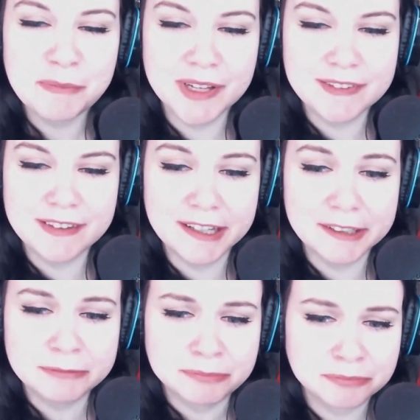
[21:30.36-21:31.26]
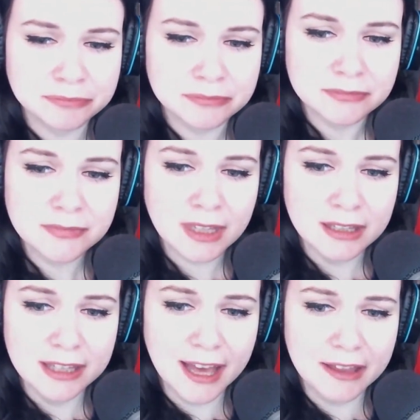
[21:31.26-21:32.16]
but uh,
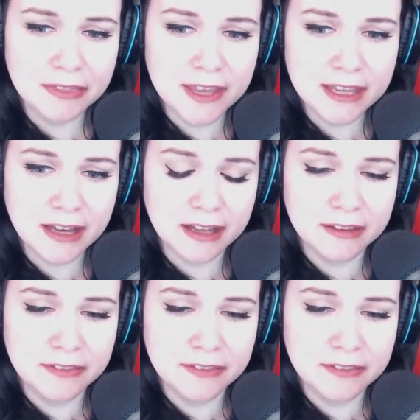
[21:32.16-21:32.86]
yeah, they uh,